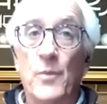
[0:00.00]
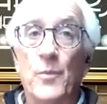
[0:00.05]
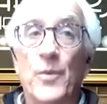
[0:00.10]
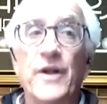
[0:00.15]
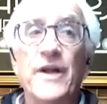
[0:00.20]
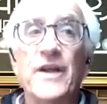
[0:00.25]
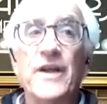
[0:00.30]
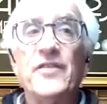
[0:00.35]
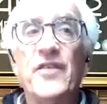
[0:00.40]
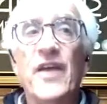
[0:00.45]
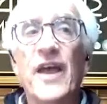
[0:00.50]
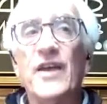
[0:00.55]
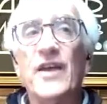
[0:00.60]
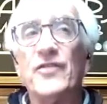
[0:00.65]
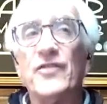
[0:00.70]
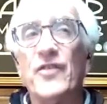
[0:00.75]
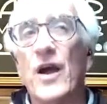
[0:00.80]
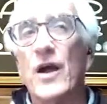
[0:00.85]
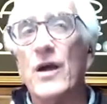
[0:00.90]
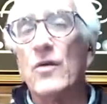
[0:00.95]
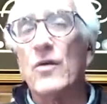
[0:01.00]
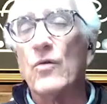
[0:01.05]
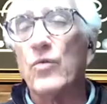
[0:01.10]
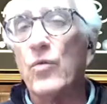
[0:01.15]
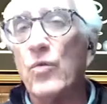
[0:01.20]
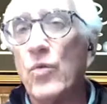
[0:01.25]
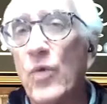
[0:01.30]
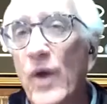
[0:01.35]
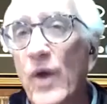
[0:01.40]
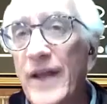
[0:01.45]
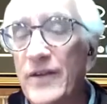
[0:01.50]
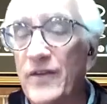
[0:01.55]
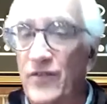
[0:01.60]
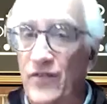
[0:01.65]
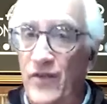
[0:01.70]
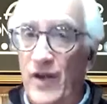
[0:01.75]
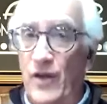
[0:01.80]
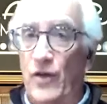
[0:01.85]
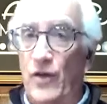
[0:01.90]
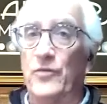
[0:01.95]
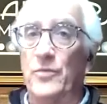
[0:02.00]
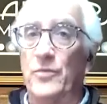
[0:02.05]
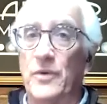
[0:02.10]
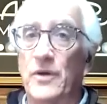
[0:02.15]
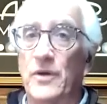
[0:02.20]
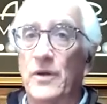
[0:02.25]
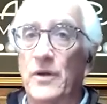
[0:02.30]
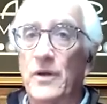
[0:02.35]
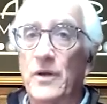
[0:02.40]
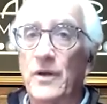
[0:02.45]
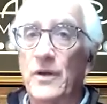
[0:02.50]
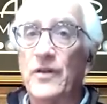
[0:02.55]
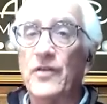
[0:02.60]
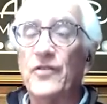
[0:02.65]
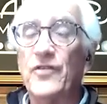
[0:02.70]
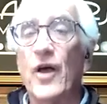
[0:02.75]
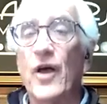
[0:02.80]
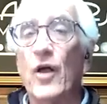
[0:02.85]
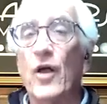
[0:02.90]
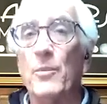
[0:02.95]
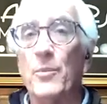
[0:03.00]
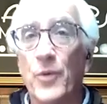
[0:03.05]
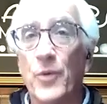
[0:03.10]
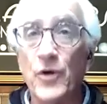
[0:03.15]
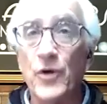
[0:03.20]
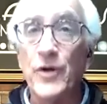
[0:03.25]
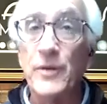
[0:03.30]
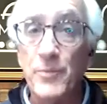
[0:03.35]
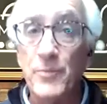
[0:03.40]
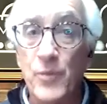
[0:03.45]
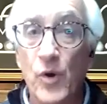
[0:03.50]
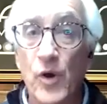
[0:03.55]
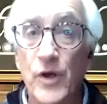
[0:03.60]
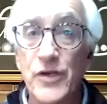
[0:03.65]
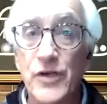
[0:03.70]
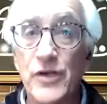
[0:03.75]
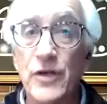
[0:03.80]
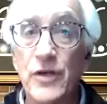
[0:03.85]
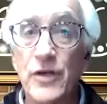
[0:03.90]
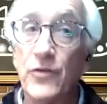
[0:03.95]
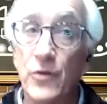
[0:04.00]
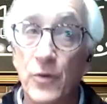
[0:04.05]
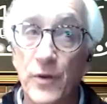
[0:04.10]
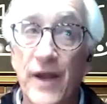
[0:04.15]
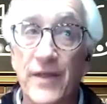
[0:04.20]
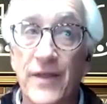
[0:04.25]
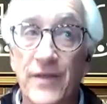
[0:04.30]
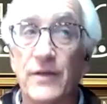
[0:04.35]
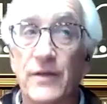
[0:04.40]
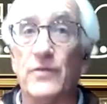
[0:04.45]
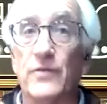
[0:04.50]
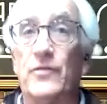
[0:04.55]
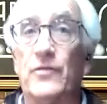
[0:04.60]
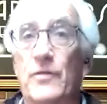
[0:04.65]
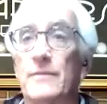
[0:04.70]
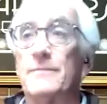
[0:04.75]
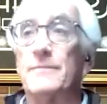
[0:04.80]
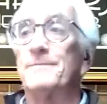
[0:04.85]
but it takes a great salesman to sell a burning bush to an atheist.